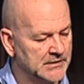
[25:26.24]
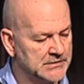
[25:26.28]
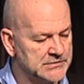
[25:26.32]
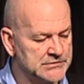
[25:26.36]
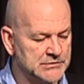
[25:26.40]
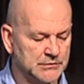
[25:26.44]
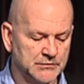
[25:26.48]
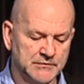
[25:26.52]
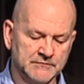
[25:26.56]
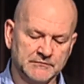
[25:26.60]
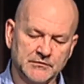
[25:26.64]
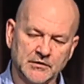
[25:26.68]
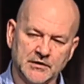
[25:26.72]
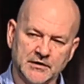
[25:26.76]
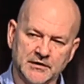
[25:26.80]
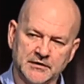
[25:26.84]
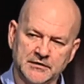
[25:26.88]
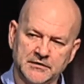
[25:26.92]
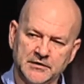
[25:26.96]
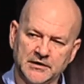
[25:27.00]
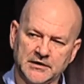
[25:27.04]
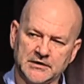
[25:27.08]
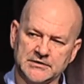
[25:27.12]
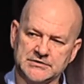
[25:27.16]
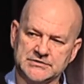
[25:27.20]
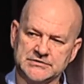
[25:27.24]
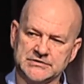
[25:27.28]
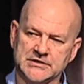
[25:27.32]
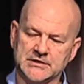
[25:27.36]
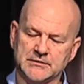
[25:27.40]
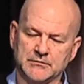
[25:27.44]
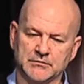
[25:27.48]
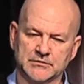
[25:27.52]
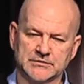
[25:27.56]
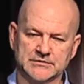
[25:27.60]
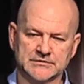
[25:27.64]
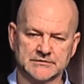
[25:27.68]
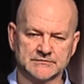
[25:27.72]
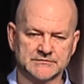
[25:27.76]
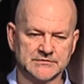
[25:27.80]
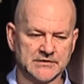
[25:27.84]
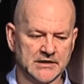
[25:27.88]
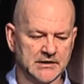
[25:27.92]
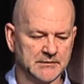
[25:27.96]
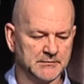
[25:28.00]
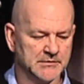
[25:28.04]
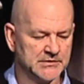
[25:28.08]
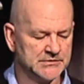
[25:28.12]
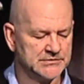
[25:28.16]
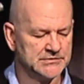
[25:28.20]
So we've got a thicker sequence of
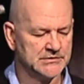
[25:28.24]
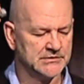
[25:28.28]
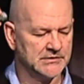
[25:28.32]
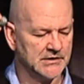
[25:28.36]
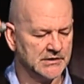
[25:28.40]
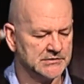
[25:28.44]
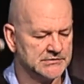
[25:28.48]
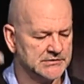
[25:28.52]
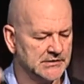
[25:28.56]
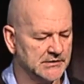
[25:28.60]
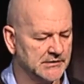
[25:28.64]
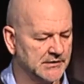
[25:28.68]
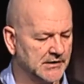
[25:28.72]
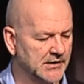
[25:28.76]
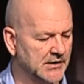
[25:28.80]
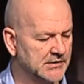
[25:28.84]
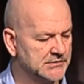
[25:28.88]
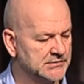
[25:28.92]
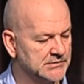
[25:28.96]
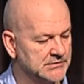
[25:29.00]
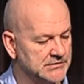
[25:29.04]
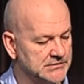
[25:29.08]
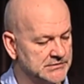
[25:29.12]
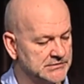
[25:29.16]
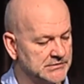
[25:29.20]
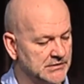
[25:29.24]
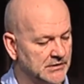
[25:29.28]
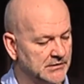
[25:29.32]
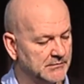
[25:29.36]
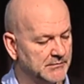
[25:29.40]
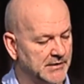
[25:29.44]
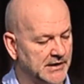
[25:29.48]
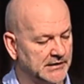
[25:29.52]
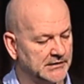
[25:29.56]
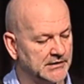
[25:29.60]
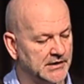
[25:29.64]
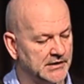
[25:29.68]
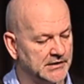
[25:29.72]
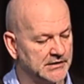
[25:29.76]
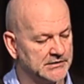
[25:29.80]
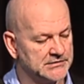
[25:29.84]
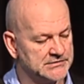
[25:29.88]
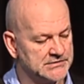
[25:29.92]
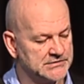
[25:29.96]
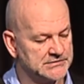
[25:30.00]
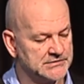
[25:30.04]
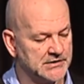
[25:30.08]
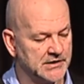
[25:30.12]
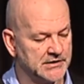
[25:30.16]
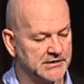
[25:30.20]
sediments in those locations. So the
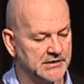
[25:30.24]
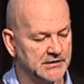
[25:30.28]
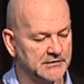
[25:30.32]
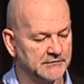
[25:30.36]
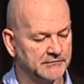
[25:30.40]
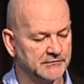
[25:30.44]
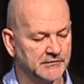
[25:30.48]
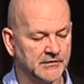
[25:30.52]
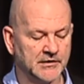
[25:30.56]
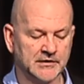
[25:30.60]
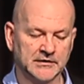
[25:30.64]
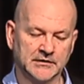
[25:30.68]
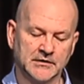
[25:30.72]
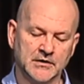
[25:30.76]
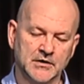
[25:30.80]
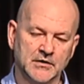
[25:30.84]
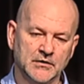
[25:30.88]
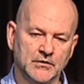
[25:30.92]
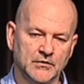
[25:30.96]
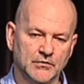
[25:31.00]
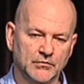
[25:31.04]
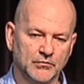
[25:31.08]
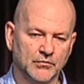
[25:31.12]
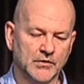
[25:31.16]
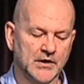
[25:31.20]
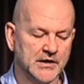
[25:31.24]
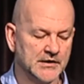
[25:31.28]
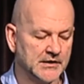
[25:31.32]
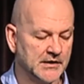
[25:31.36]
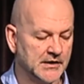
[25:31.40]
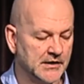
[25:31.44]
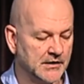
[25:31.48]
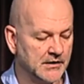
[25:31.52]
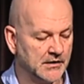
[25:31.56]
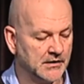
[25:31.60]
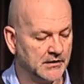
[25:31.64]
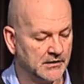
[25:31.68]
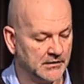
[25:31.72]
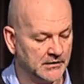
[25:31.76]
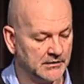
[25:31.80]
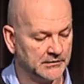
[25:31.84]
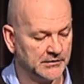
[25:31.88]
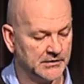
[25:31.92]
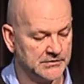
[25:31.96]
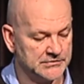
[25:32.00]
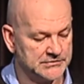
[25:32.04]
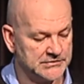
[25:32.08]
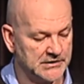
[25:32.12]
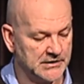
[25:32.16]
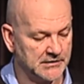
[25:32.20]
magnetics is identifying where they are,
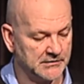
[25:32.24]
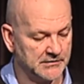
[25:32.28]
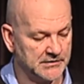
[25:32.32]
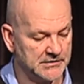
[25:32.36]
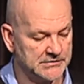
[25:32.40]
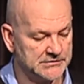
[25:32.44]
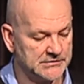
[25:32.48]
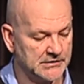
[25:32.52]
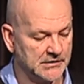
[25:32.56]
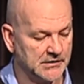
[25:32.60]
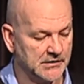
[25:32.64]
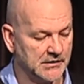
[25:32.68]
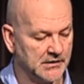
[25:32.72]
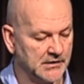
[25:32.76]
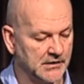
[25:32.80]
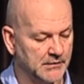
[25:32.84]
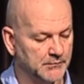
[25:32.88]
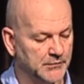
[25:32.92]
those areas are.